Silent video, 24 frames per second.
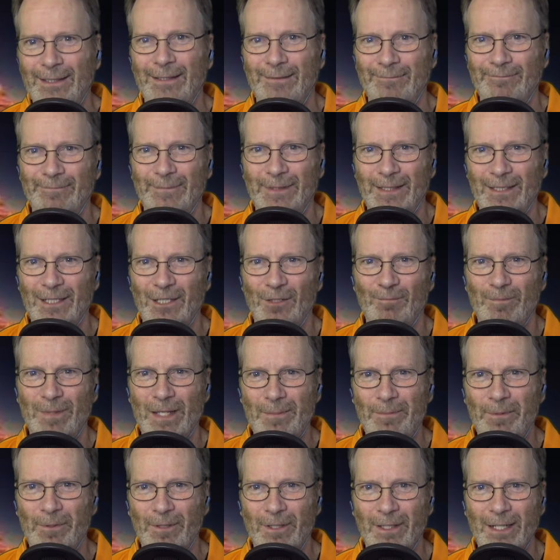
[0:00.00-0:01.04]
You know,
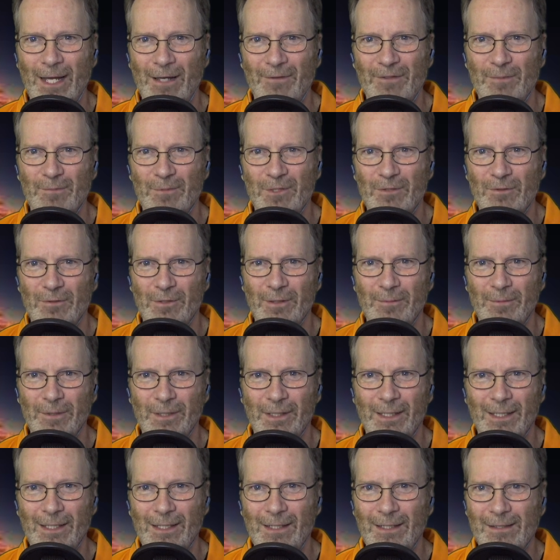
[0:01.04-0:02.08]
people are going to have some
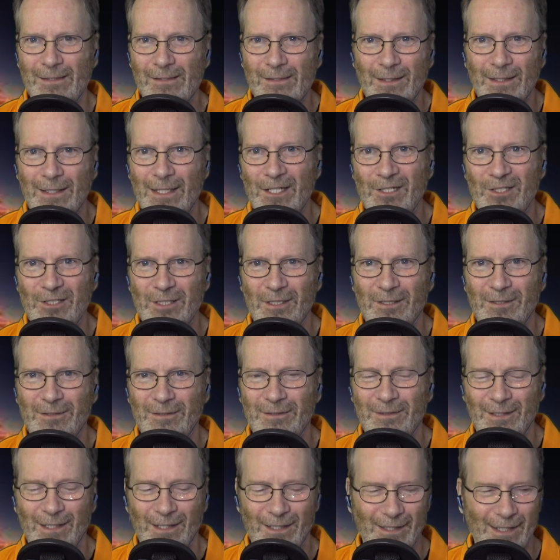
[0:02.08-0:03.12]
storybook endings against you.
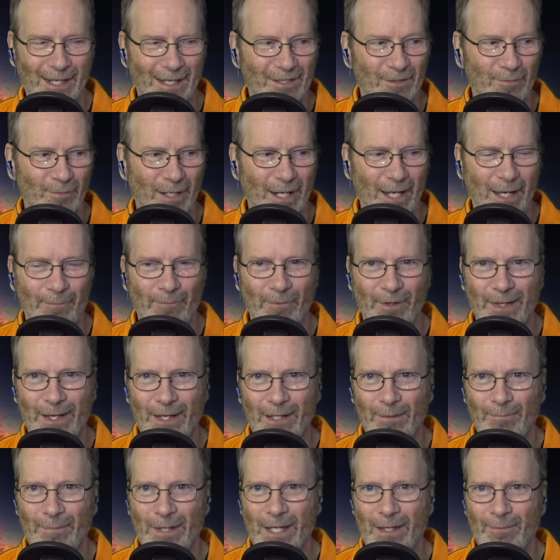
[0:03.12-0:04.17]
And that's what happened with
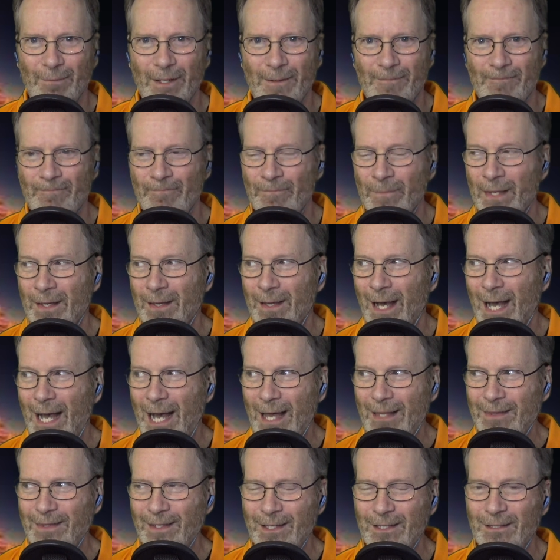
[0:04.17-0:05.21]
Alabama.
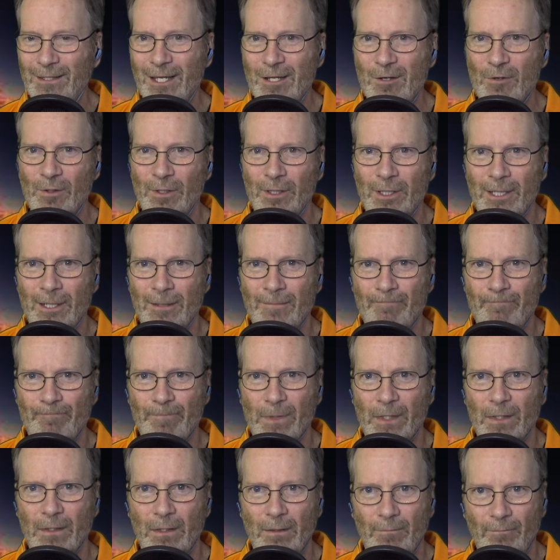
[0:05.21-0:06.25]
I think they were in
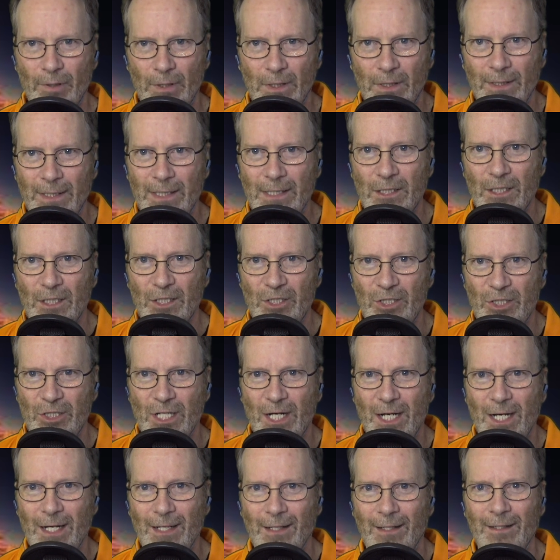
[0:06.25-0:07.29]
complete
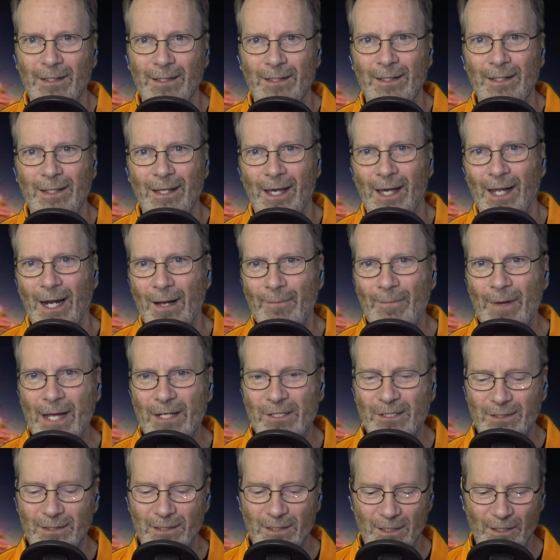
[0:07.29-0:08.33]
shock and I'm
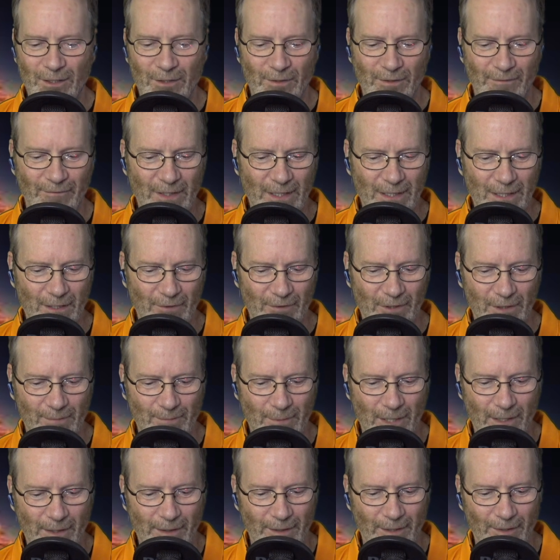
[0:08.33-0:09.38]
actually going to do a video
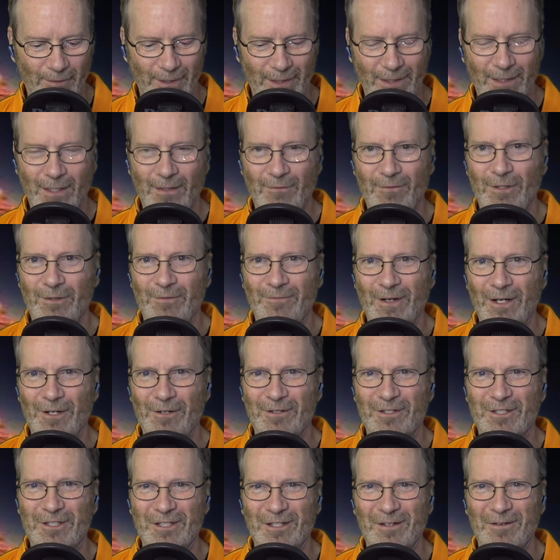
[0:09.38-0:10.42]
tomorrow and give you
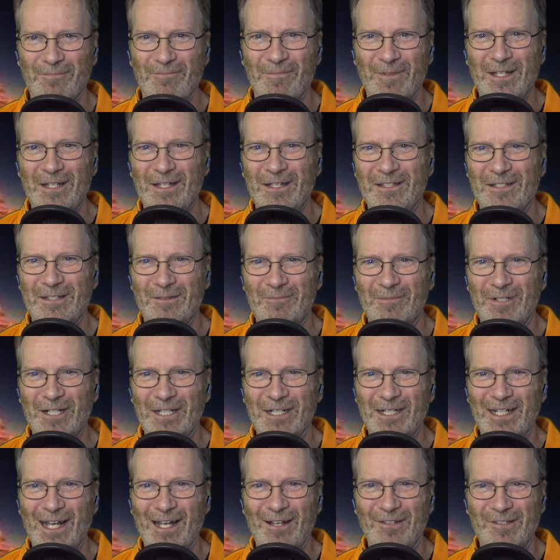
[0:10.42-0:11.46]
folks some some
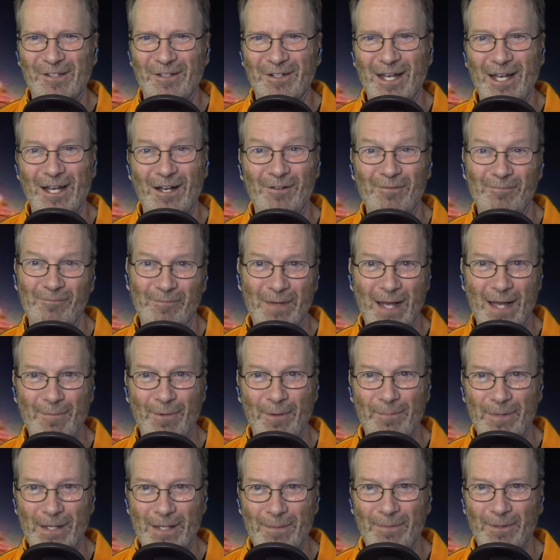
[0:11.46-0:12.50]
rundowns on how
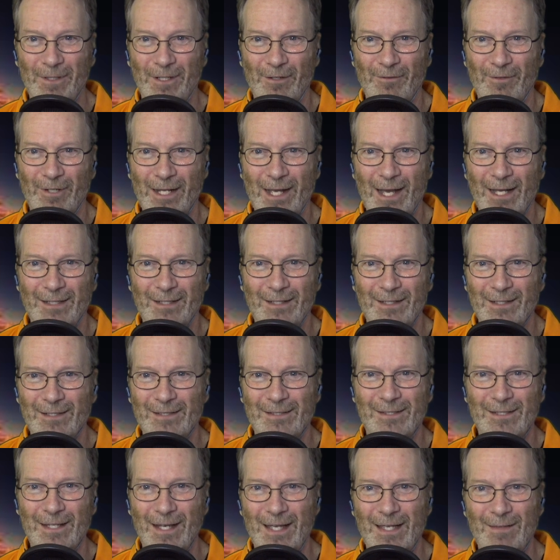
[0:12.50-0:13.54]
Bama people are reacting to
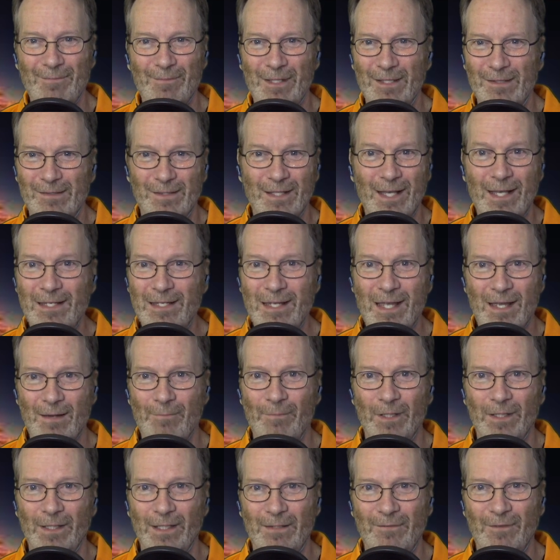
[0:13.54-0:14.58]
this game because they can't
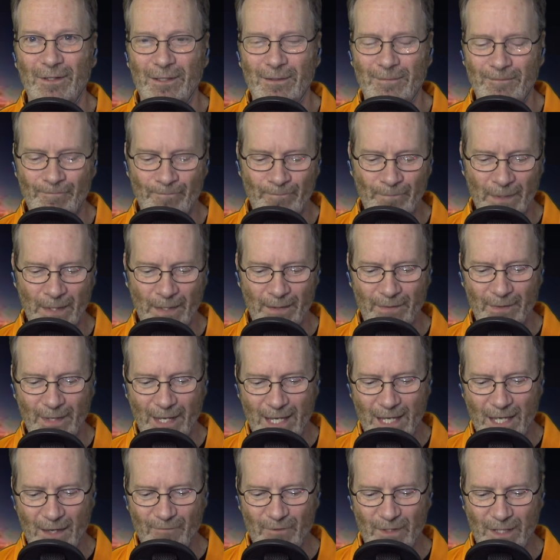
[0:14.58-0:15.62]
believe it.
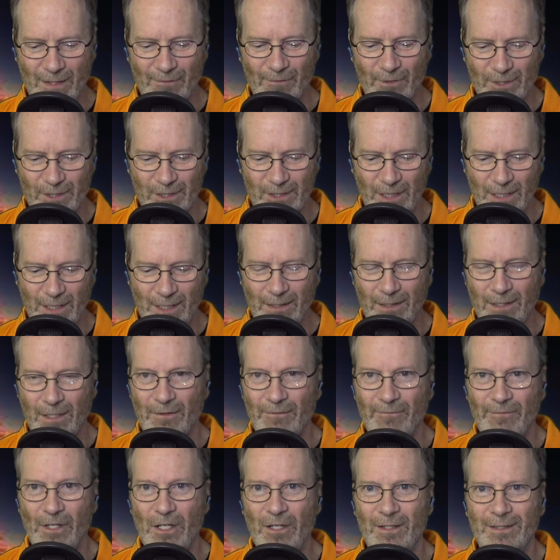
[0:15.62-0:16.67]
They have never seen their
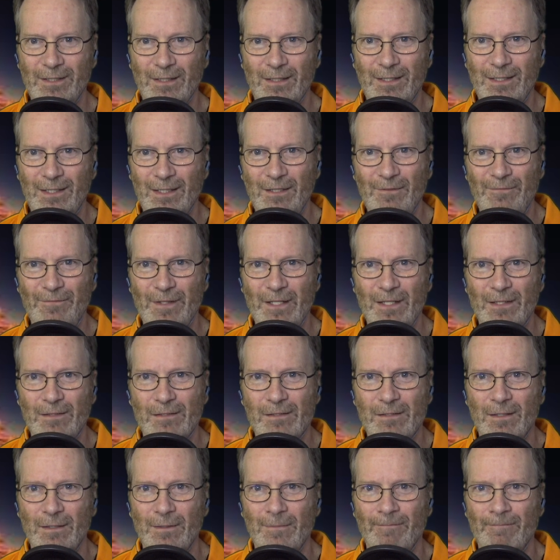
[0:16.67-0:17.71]
vaunted
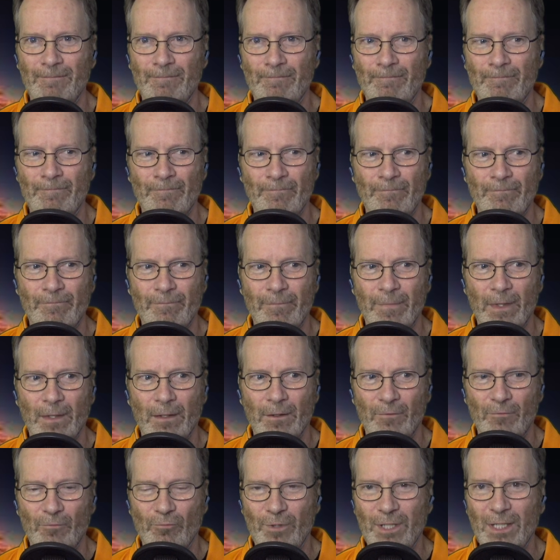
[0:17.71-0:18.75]
defense
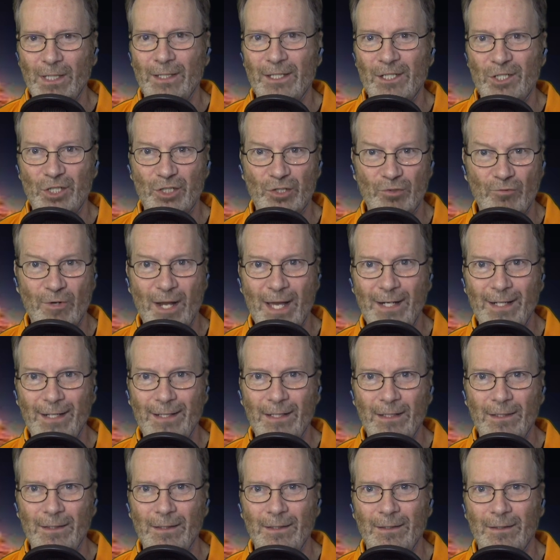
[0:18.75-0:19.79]
really
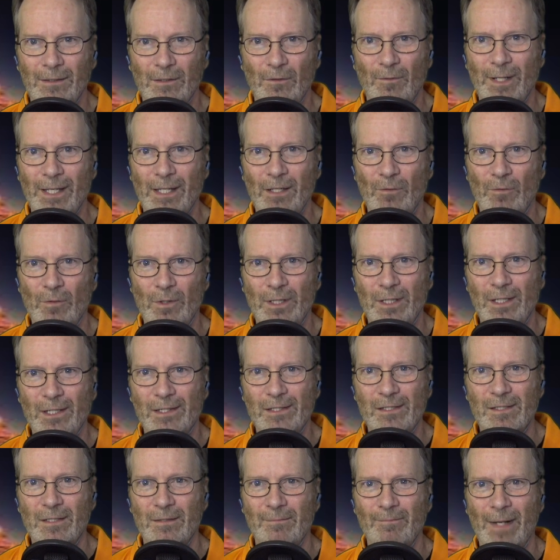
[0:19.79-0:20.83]
shredded the way it
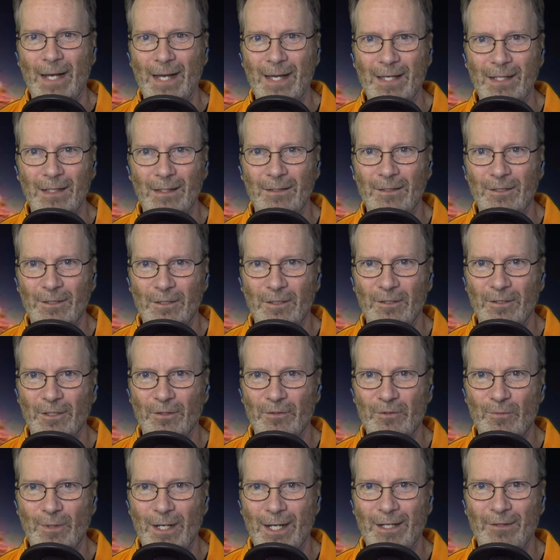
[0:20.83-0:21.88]
was by Hendon Hooker and
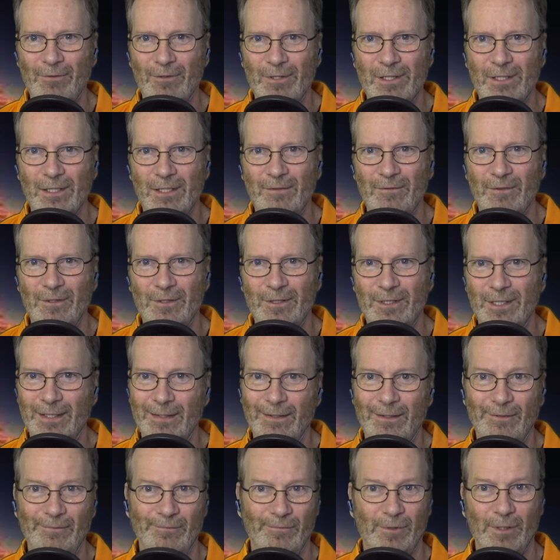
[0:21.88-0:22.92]
those wide receivers. And
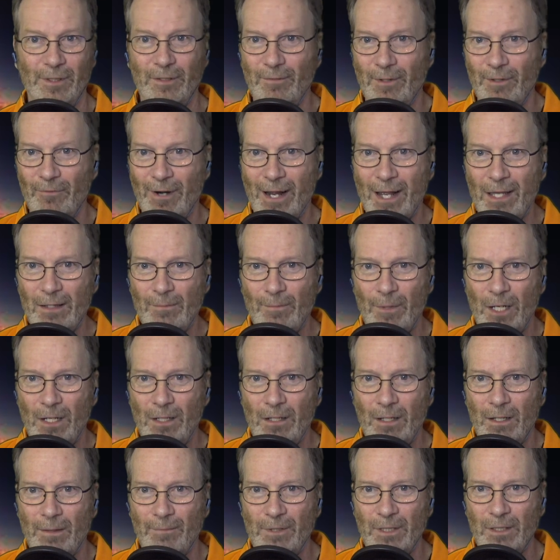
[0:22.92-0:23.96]
our look, we ran the
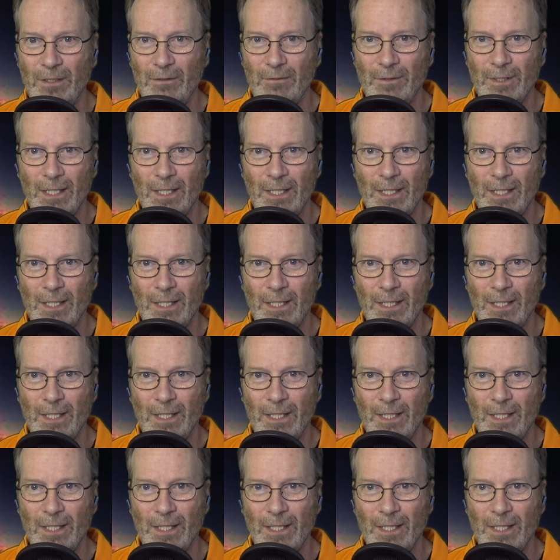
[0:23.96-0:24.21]
ball on them too.